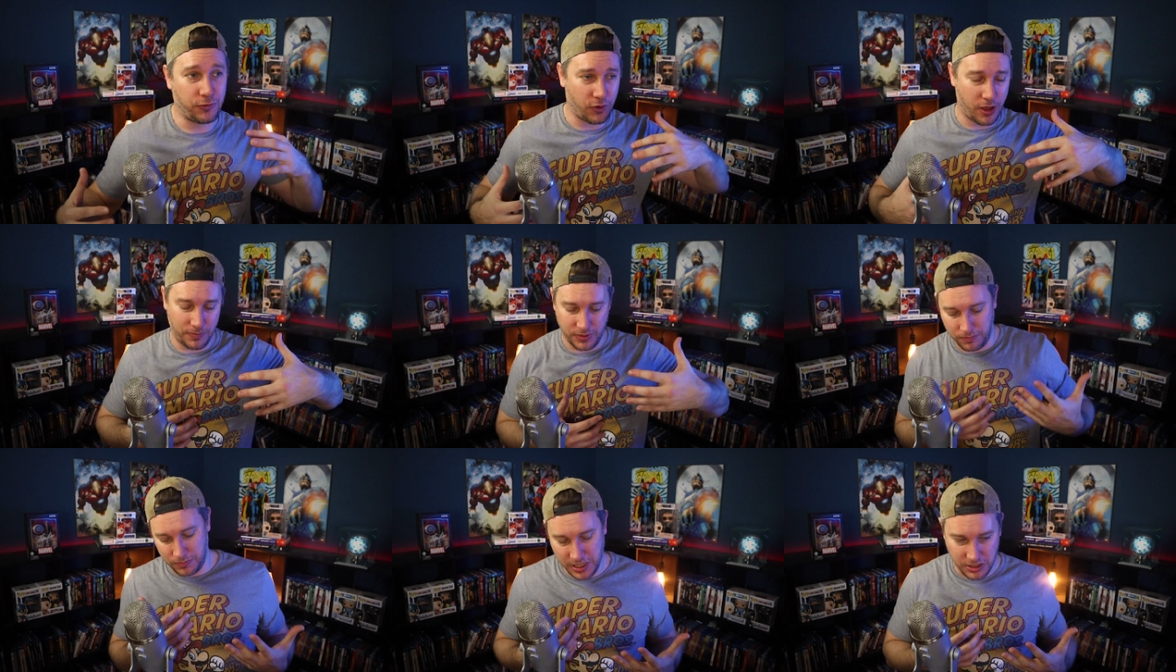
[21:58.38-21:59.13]

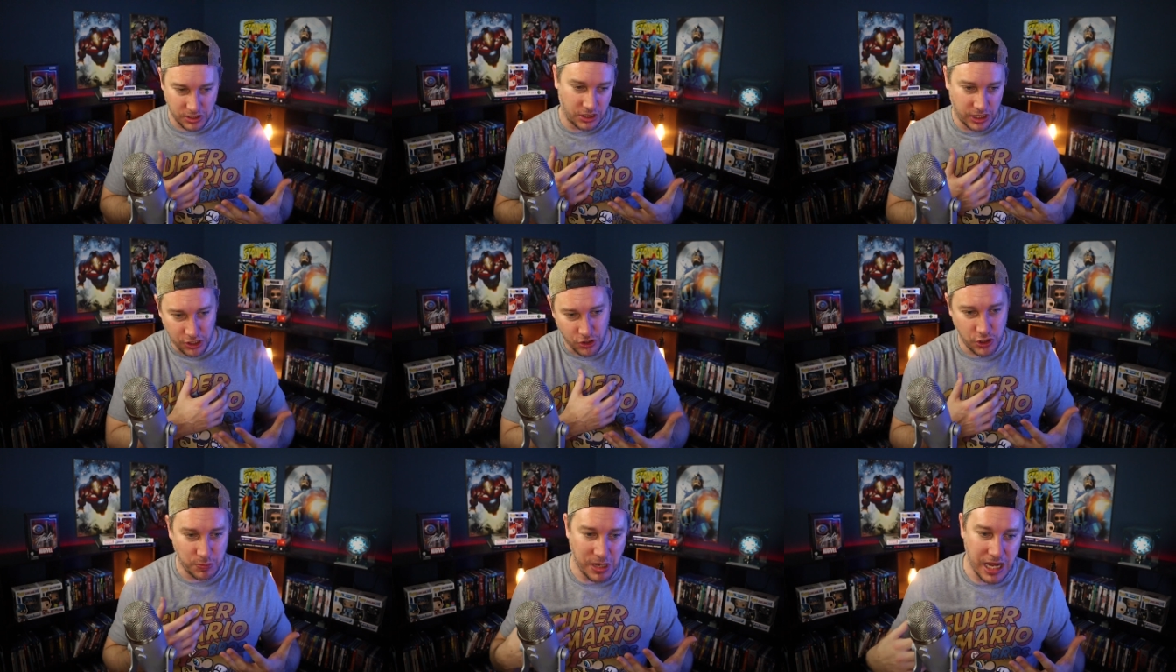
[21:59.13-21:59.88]
from his
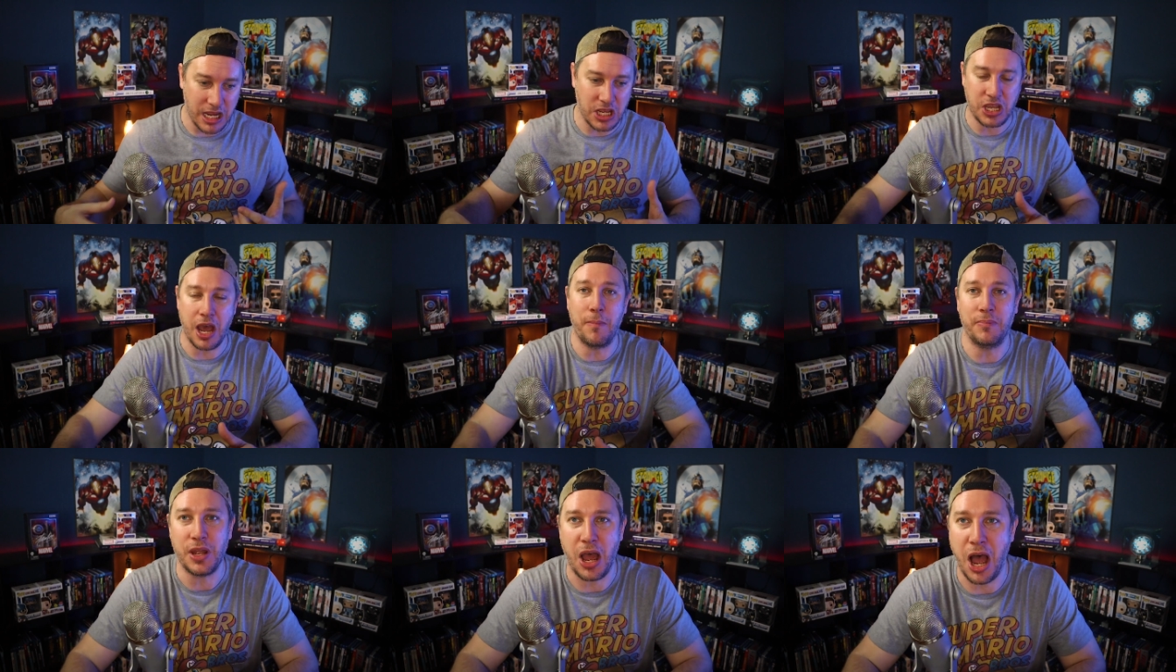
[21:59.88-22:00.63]
gears being
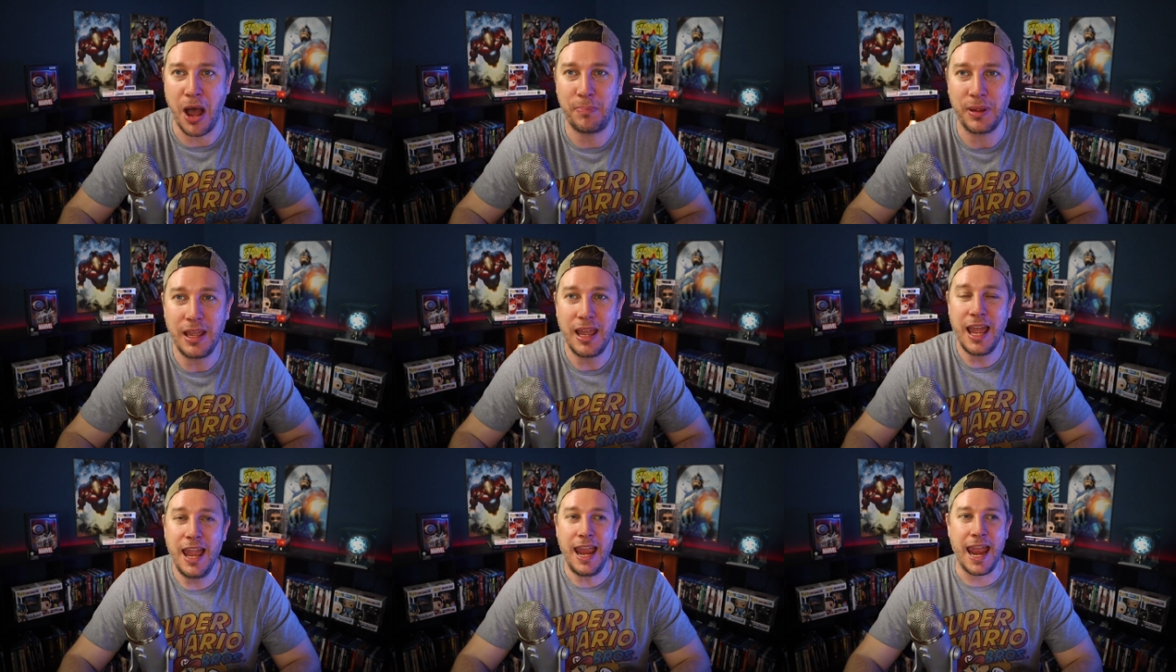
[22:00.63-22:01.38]
gummed up.
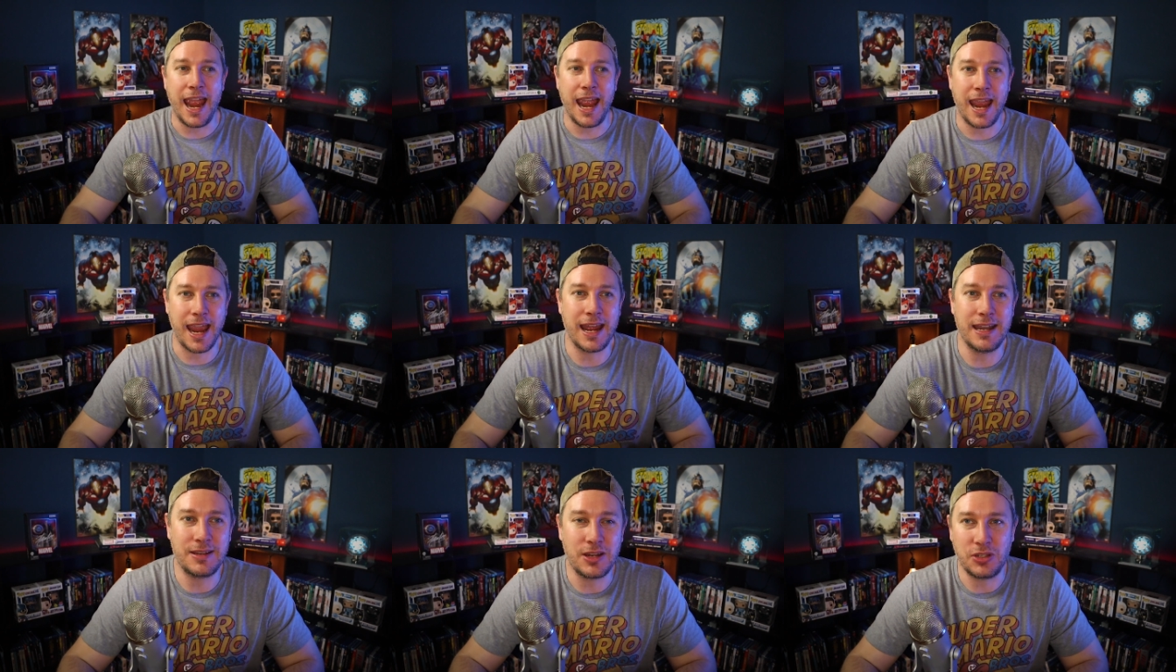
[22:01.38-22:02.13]

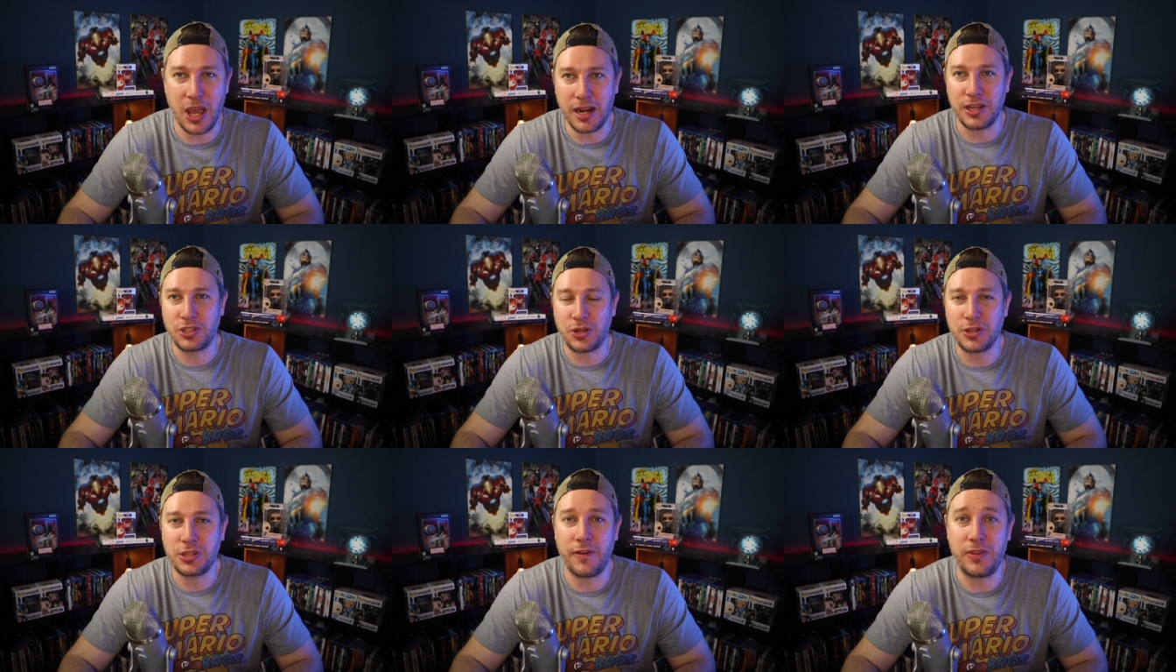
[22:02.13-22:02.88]
And Dottie
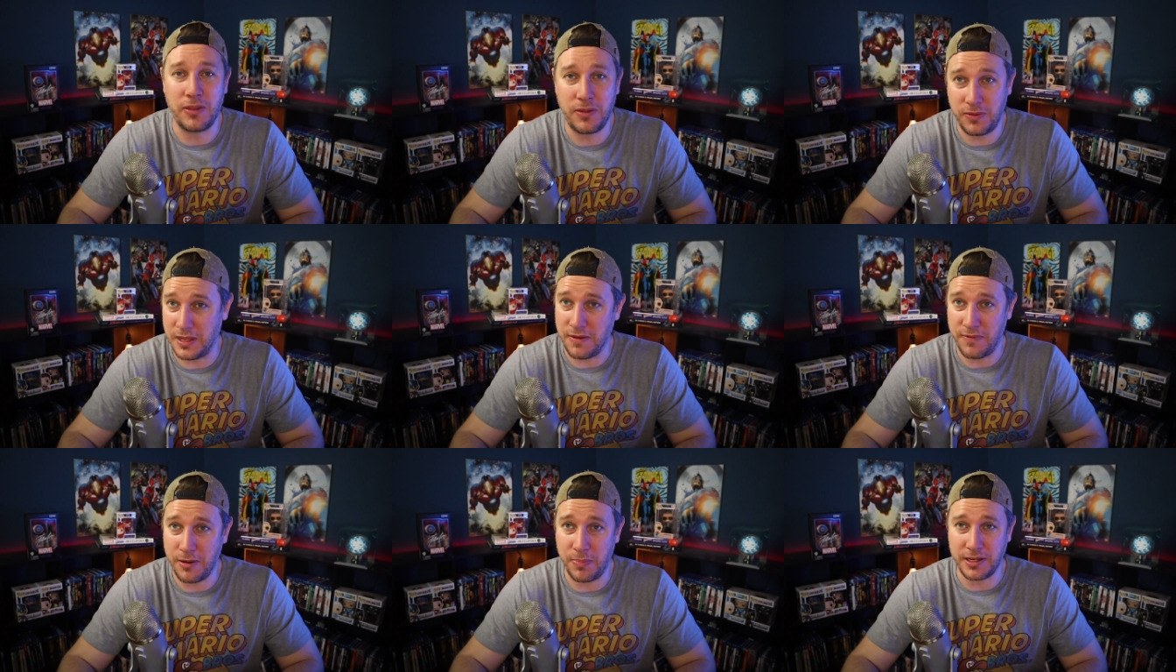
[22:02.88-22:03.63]
starts off the
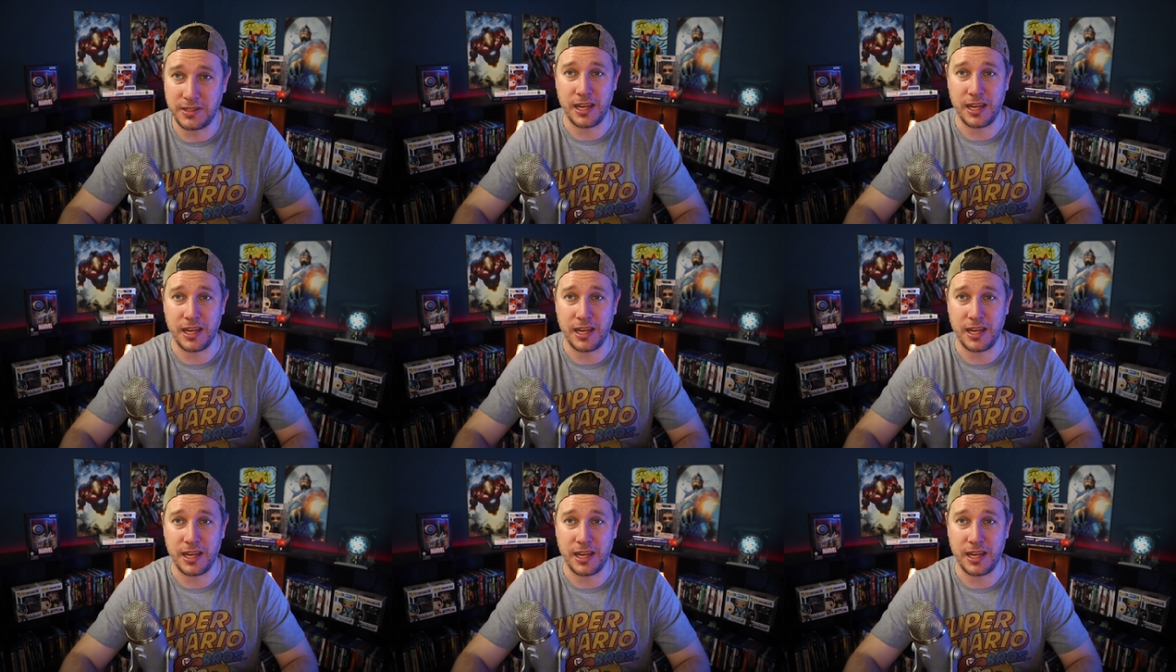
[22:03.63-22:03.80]
event by